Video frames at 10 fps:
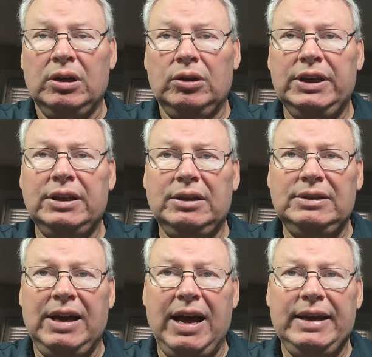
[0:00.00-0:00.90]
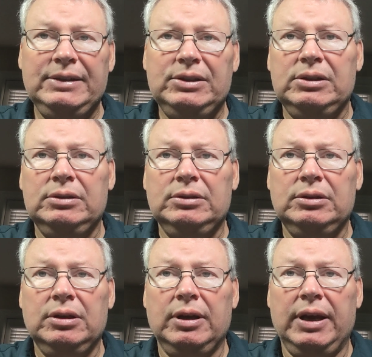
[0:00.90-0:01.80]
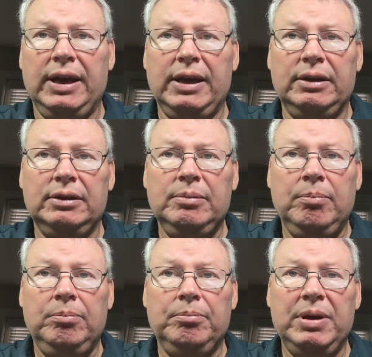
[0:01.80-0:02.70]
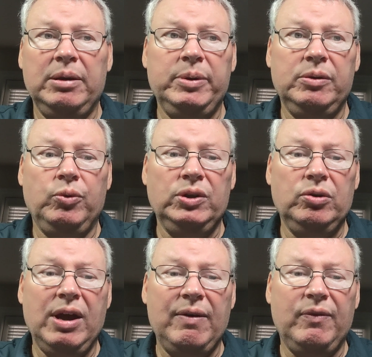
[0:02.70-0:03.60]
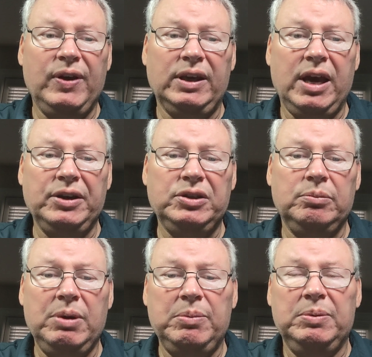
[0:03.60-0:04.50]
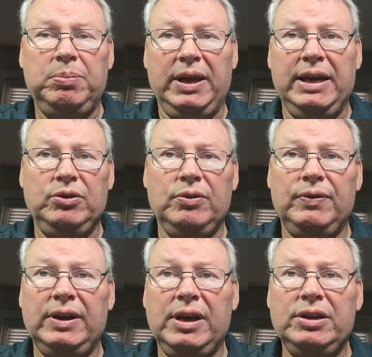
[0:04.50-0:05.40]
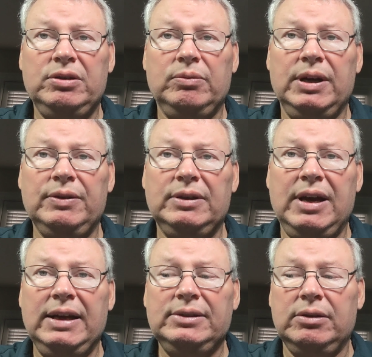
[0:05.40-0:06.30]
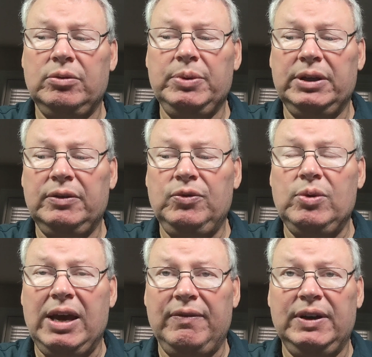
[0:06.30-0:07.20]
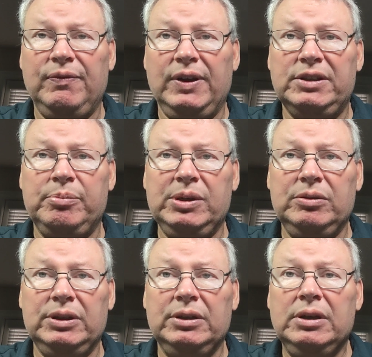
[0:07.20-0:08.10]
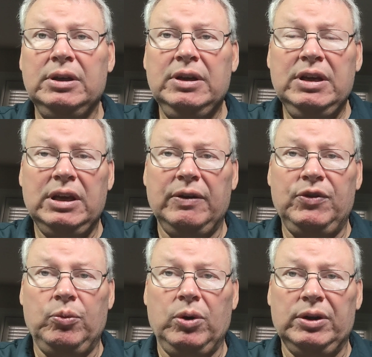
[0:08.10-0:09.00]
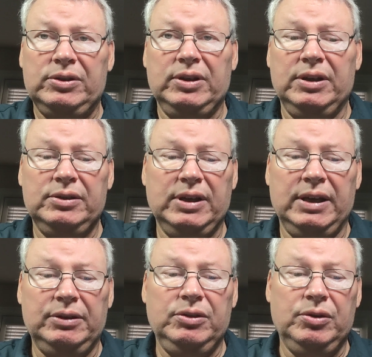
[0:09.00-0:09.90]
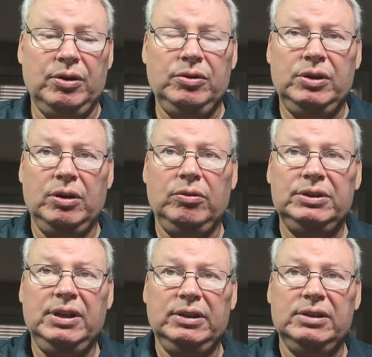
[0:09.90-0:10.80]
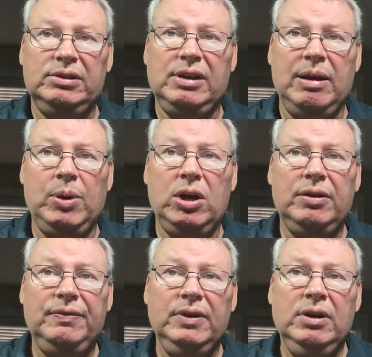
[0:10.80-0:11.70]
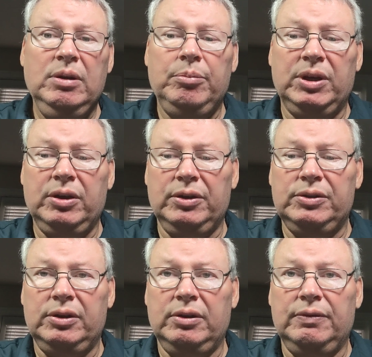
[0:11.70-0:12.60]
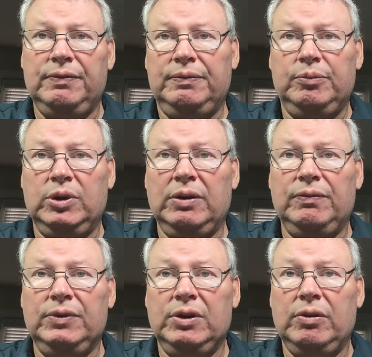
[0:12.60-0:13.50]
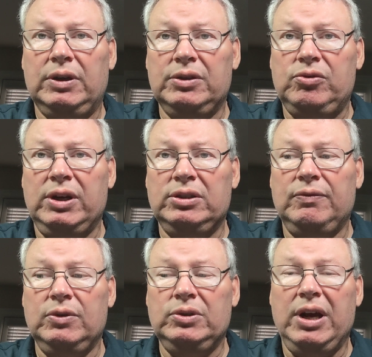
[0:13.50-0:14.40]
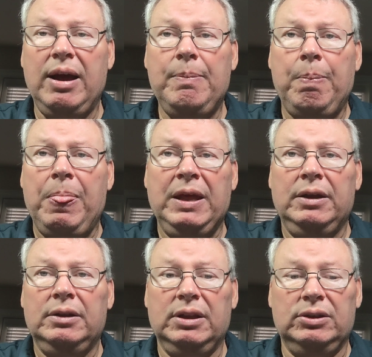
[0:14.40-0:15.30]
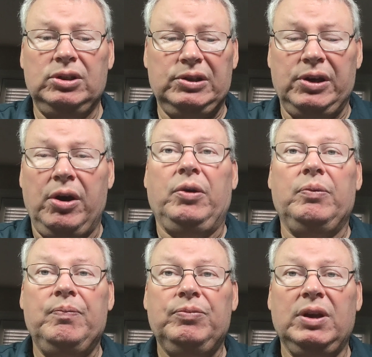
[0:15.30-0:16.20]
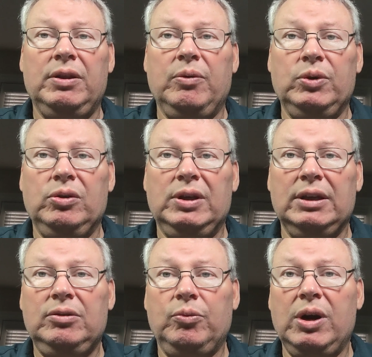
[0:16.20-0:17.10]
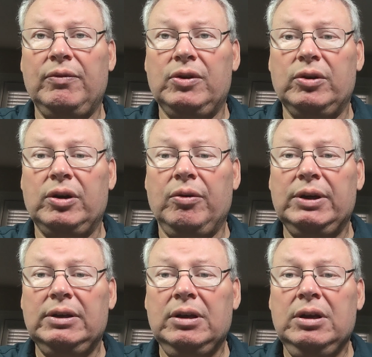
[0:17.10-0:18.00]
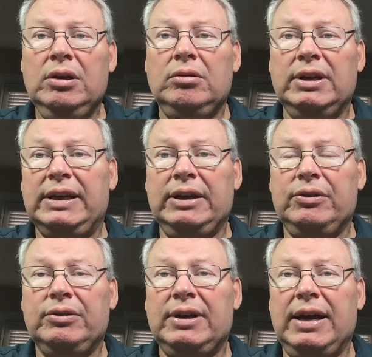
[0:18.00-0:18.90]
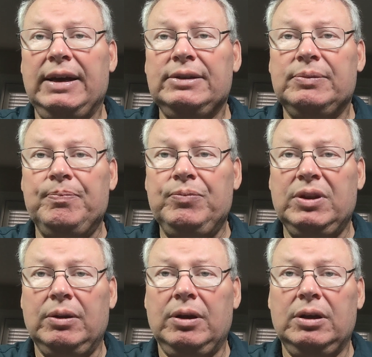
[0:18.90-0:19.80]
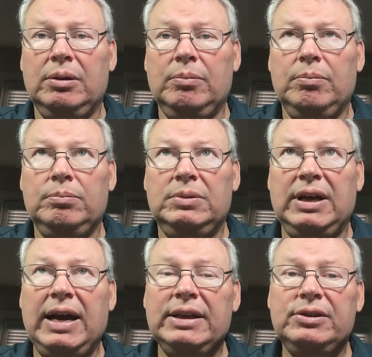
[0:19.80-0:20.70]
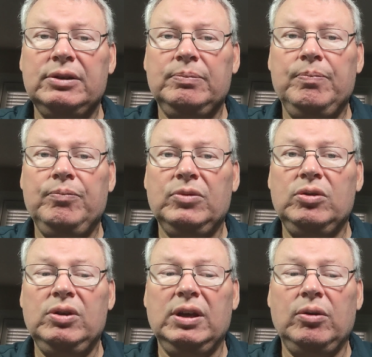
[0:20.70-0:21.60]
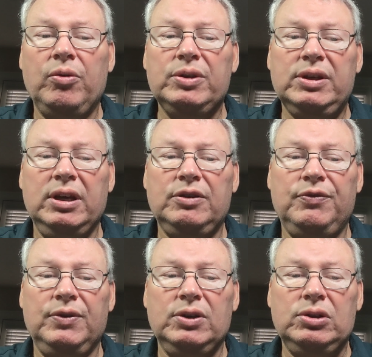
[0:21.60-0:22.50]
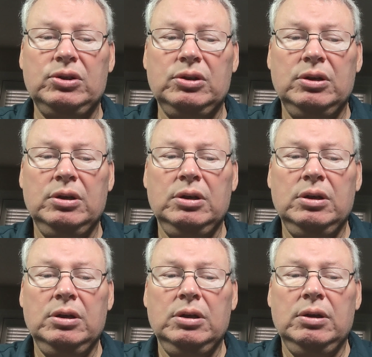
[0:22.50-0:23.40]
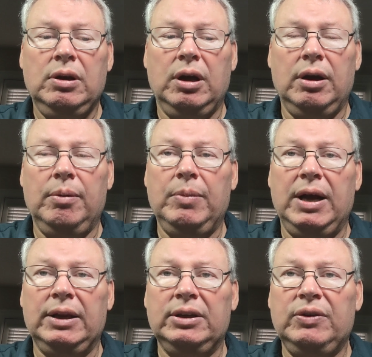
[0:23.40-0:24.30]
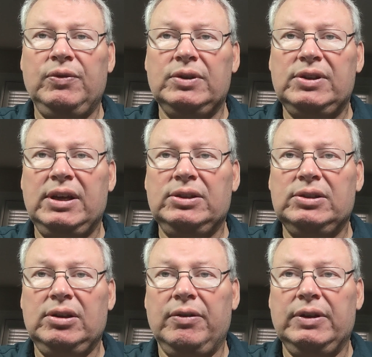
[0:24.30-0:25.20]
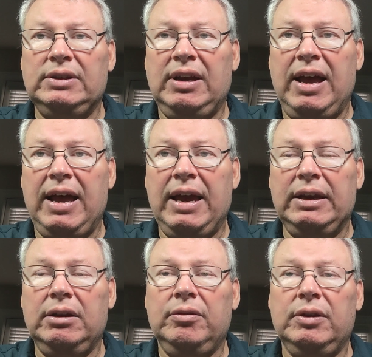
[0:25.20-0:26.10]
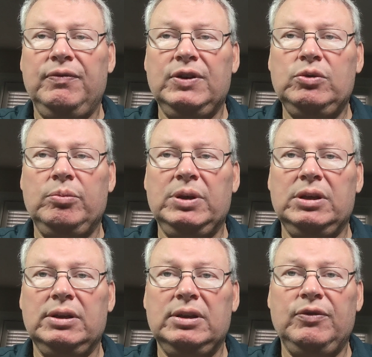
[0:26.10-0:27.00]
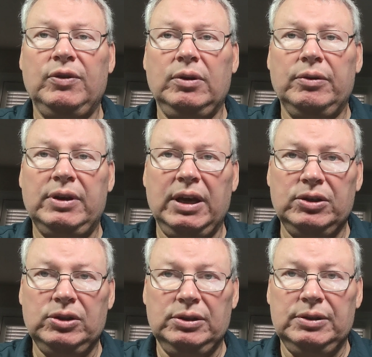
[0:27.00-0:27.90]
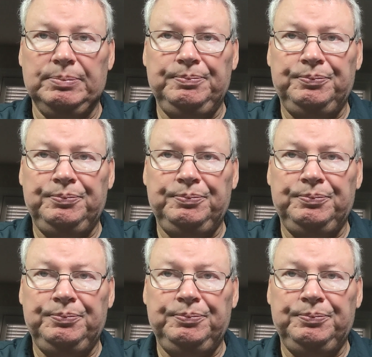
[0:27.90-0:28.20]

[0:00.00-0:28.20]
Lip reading: look at the tides, and maybe when you have a vacation, maybe plan your vacation around the tides a little bit if you have any flexibility. If your work says that, you can only take this time off because of whatever, the constraints of your job, then just go. And then when you get to wherever you're going, look at your tides. Tides, you can always catch fish on different stages of the tide. The fish will be in different locations.